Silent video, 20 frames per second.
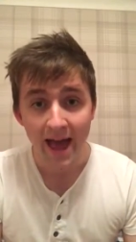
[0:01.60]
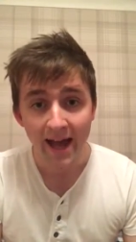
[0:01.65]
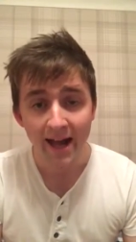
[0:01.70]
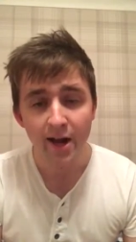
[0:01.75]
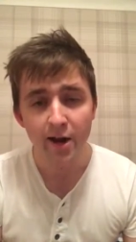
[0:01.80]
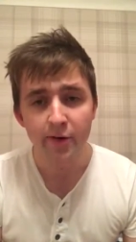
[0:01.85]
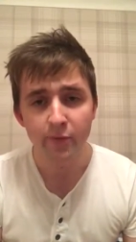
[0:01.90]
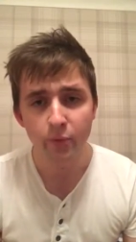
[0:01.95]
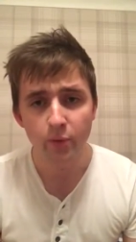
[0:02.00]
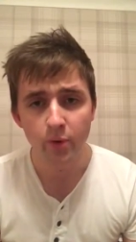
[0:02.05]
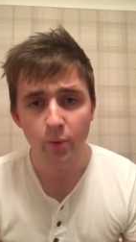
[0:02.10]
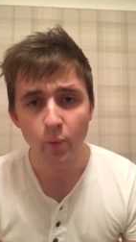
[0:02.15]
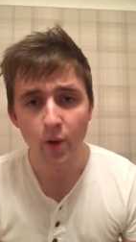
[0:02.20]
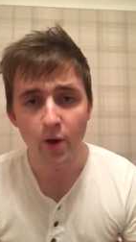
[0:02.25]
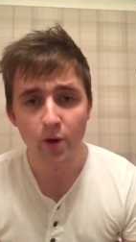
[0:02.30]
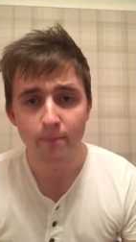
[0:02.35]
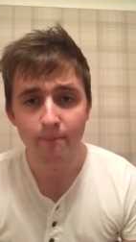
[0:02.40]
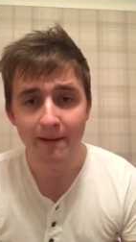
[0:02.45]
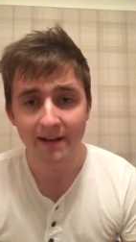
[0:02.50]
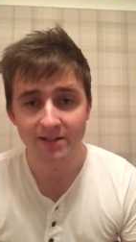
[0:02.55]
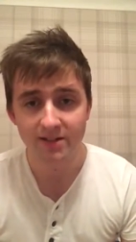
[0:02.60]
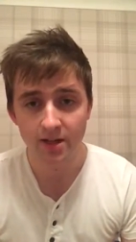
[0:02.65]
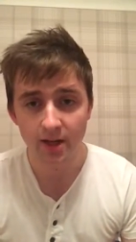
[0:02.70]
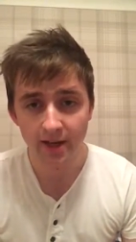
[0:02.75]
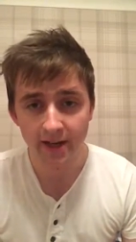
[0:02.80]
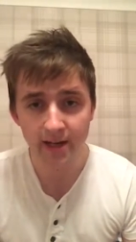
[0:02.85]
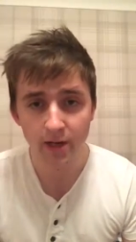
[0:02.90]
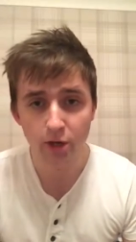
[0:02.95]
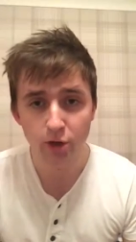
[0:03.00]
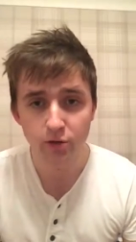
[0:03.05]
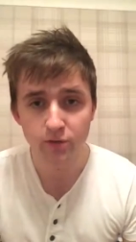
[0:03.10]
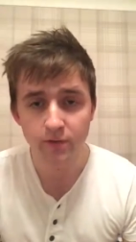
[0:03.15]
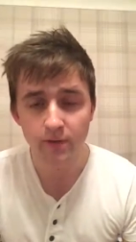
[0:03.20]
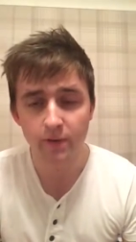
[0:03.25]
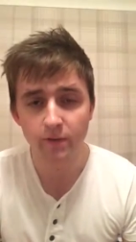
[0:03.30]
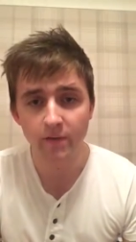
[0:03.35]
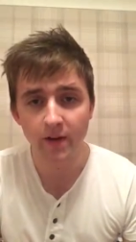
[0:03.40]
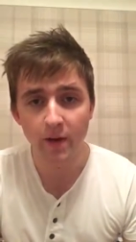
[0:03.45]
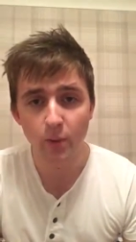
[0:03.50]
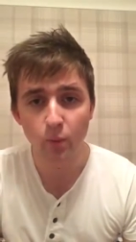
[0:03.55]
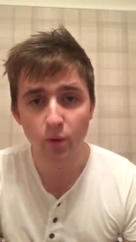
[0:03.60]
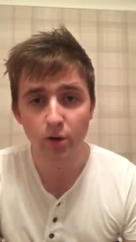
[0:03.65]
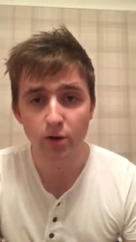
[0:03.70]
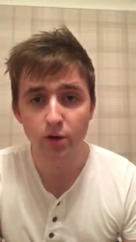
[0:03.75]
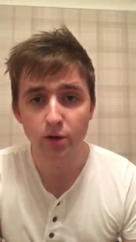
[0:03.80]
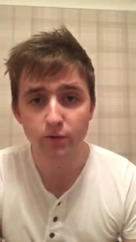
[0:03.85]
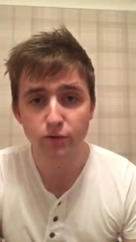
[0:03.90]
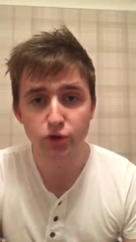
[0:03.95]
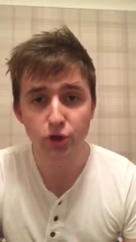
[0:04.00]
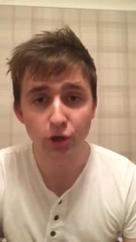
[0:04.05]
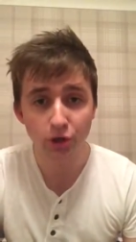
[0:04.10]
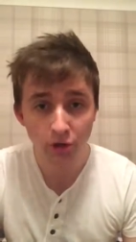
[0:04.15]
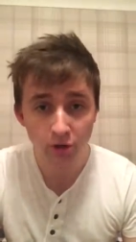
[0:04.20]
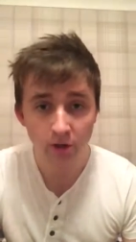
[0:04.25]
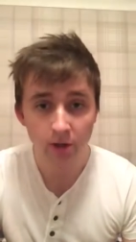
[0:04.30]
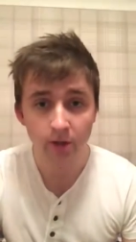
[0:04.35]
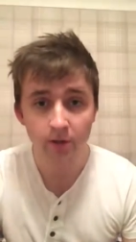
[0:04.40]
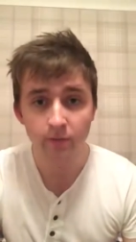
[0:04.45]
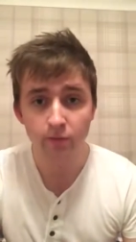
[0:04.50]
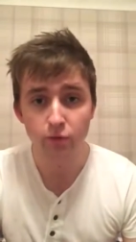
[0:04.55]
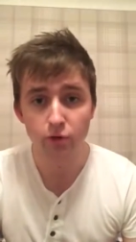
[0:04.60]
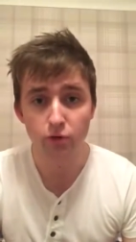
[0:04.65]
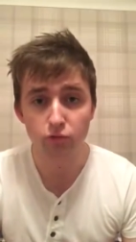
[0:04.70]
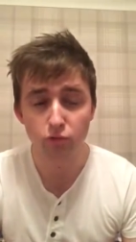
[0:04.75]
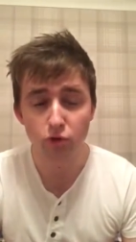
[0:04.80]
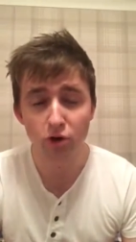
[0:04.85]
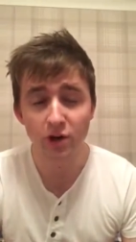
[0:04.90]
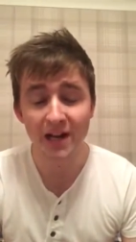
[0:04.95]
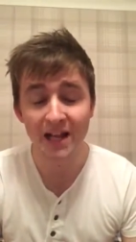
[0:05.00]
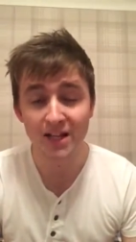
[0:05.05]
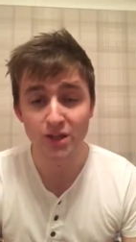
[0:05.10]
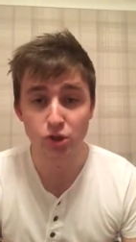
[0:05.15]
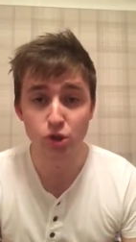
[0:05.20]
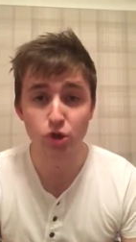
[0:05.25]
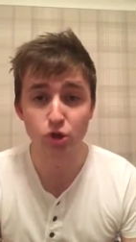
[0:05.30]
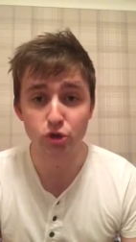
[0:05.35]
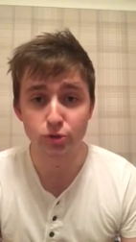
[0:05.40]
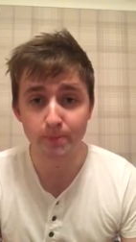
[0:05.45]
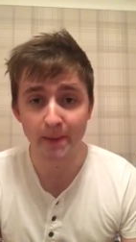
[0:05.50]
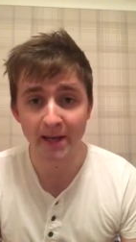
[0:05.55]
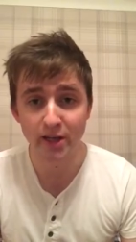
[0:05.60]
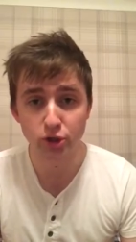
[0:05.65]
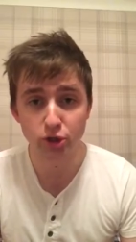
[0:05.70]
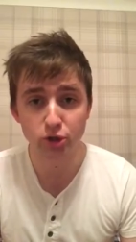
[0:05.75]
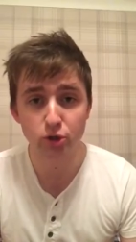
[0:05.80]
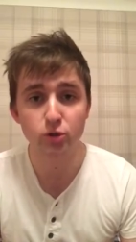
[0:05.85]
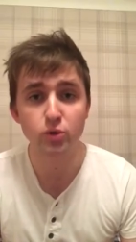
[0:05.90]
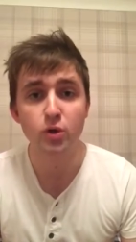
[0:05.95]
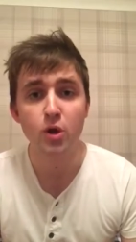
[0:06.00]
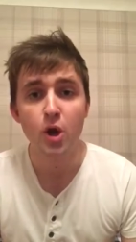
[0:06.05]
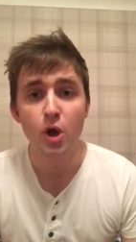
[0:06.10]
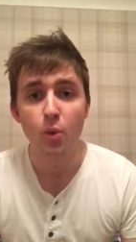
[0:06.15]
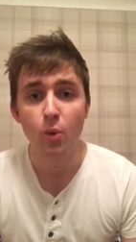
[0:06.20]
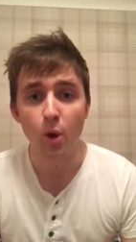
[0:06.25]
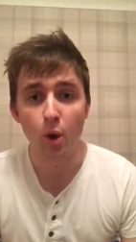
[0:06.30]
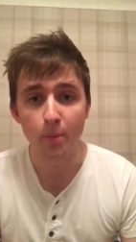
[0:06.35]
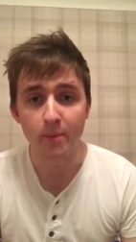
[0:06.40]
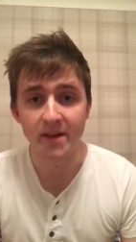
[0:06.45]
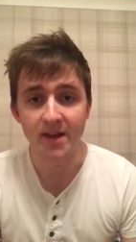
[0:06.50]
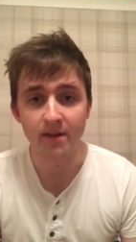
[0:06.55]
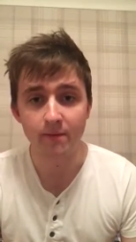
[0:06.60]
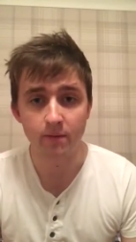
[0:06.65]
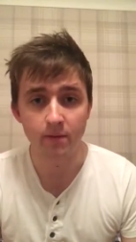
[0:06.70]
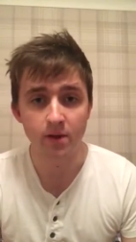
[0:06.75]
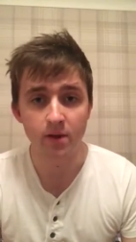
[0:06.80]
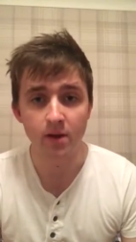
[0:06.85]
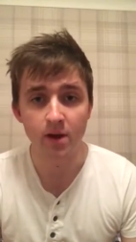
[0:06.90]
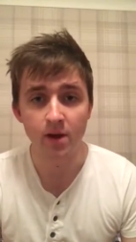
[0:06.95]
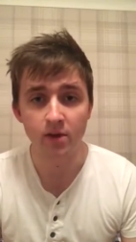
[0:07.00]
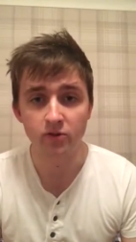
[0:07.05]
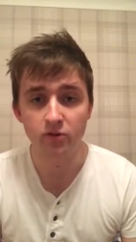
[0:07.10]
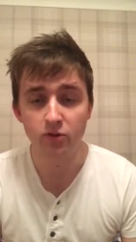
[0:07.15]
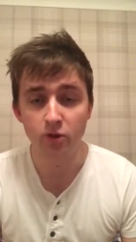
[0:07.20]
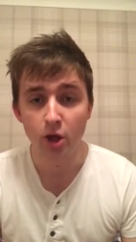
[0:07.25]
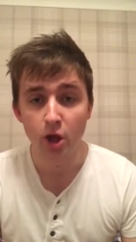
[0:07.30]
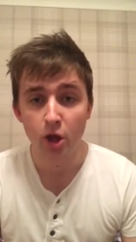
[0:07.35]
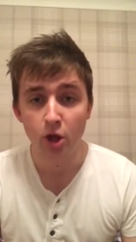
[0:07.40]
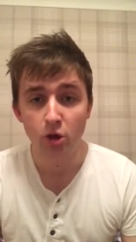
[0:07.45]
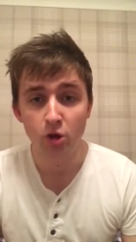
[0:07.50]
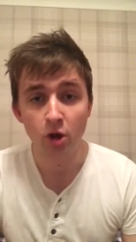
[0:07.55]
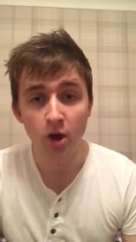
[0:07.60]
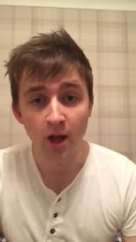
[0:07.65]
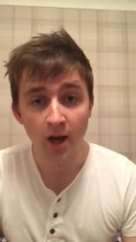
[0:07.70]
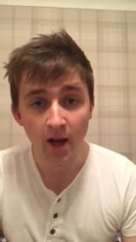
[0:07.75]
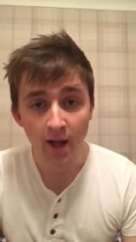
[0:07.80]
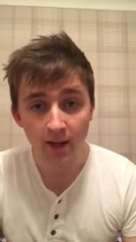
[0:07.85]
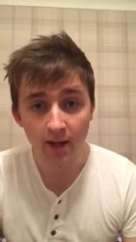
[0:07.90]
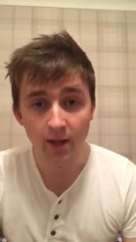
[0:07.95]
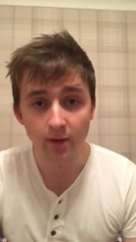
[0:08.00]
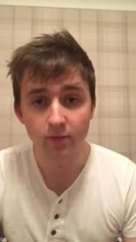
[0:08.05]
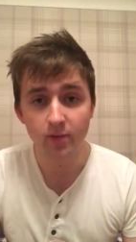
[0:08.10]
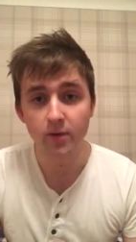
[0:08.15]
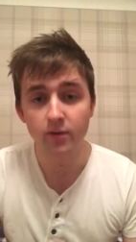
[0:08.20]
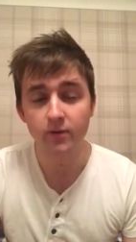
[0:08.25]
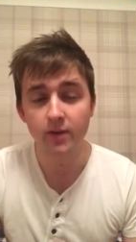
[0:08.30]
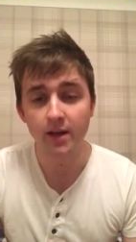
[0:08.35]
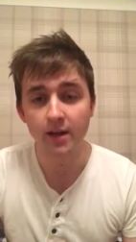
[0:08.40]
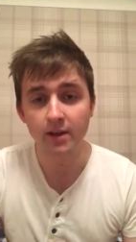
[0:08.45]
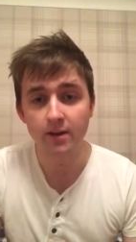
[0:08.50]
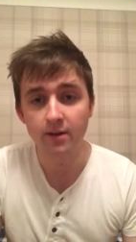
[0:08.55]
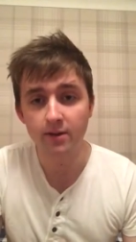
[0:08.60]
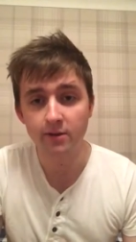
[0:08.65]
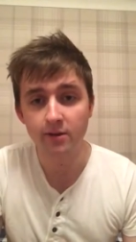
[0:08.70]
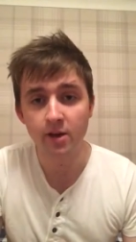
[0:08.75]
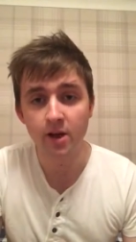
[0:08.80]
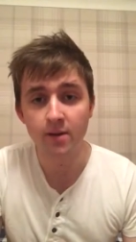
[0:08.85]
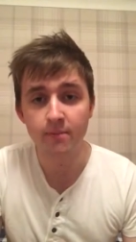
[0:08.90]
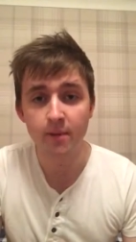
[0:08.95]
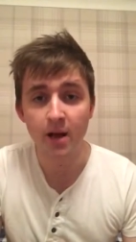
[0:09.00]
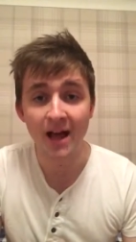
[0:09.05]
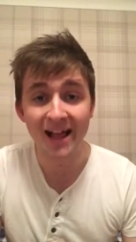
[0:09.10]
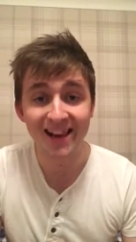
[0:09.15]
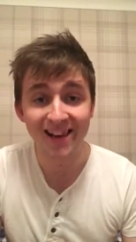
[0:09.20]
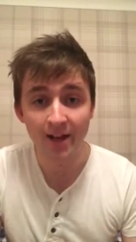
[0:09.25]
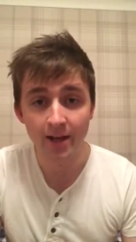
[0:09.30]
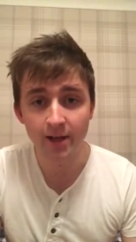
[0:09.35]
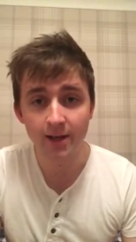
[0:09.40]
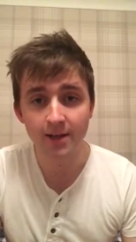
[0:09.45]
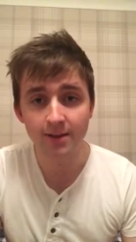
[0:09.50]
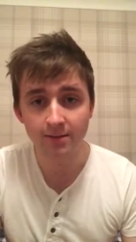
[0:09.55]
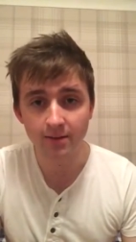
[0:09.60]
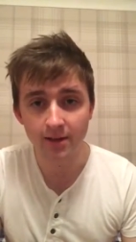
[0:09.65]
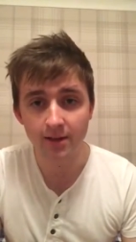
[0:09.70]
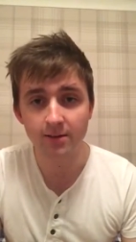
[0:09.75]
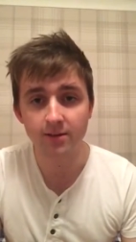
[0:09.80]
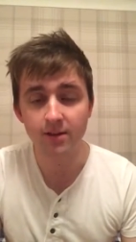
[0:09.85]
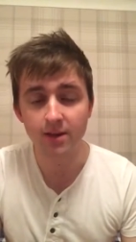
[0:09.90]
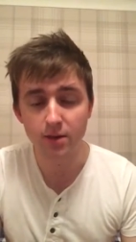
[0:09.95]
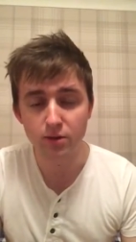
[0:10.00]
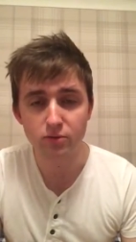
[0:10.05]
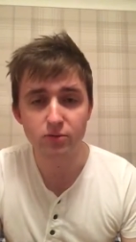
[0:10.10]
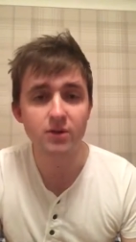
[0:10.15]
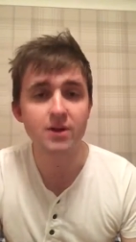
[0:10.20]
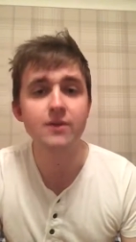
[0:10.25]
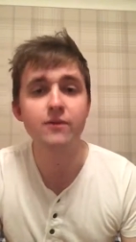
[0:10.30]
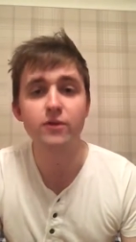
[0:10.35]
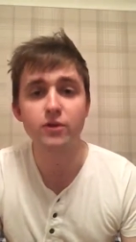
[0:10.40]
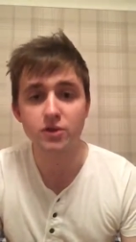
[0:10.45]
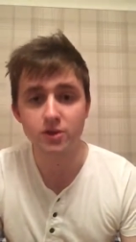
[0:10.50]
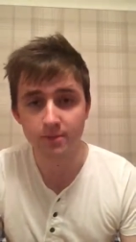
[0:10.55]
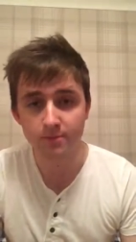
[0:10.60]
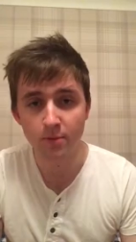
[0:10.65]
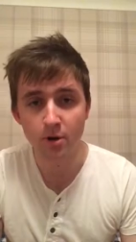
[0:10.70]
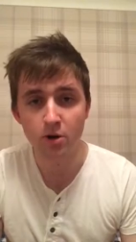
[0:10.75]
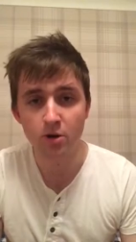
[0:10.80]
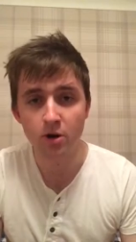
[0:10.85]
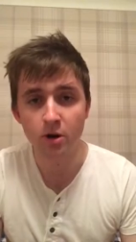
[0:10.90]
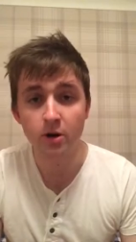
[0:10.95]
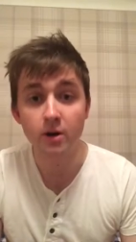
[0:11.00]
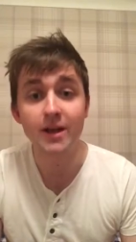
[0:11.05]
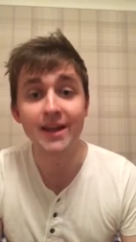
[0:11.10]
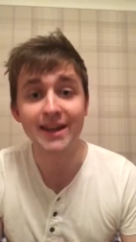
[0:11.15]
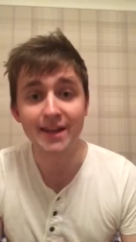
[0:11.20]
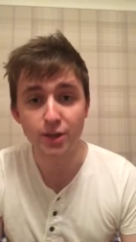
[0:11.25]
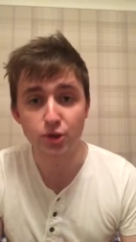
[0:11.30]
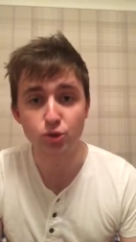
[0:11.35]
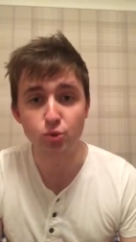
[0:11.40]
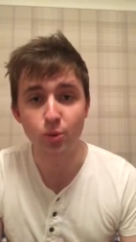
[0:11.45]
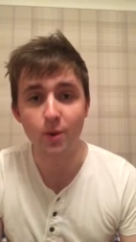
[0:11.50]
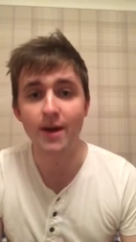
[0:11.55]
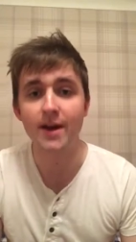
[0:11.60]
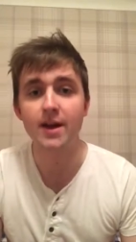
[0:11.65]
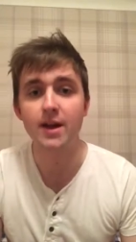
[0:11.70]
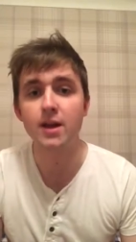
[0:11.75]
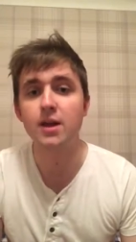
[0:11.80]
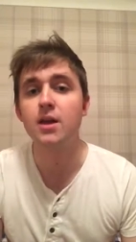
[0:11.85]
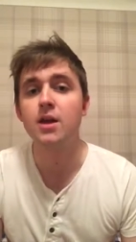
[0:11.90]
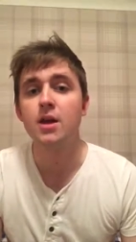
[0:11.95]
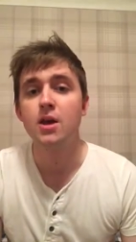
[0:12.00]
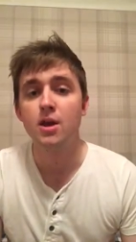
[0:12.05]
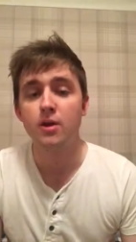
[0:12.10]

Hello everyone, welcome back to Lucky Loads 15 where you've tuned in for a Royal Ascot special where will be giving us not a lucky 15 this time but a lucky 63 for tomorrow each way